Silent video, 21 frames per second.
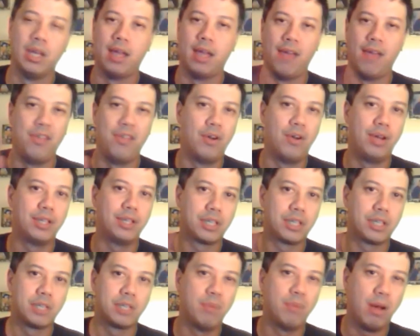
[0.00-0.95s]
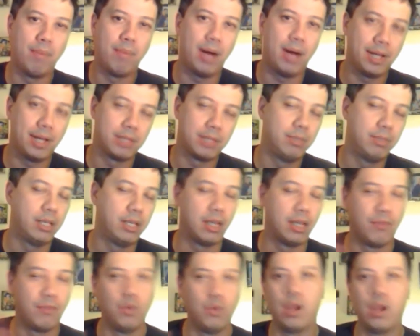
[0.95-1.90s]
and there is a small possibility
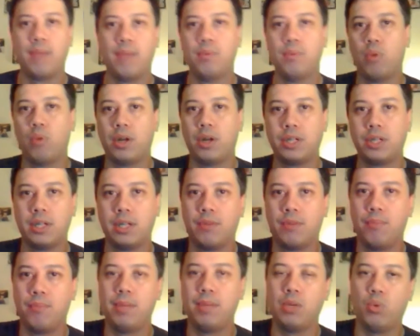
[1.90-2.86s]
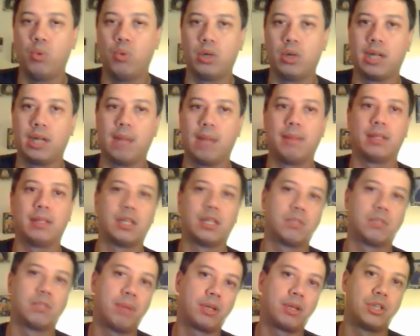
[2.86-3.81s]
if you have been watching Mini Wargaming that
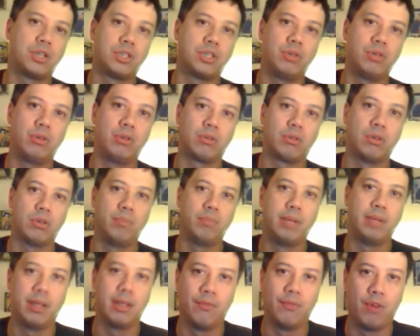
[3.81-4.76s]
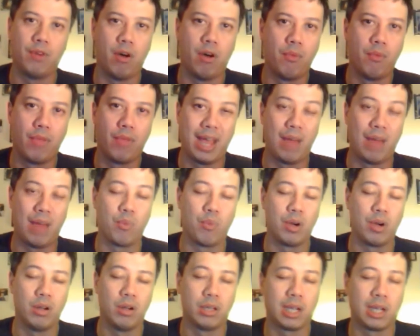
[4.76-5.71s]
Spectre Studio could be involved with that. We
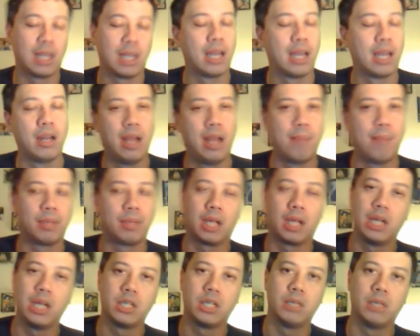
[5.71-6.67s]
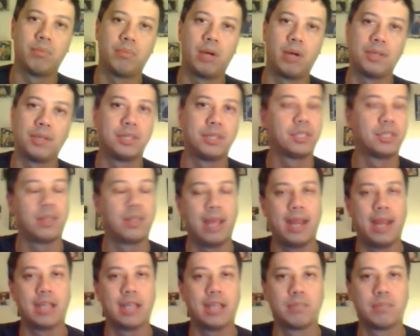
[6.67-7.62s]
are looking at an application process in
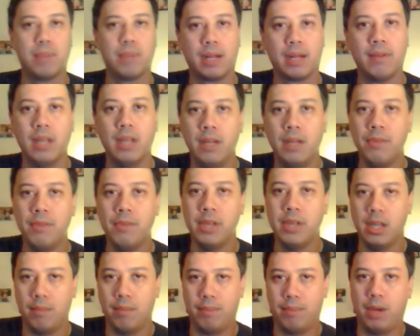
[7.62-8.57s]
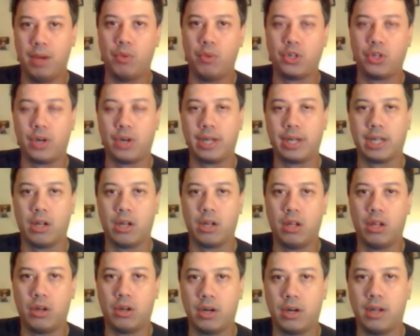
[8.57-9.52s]
that aspect, but we're trying to get all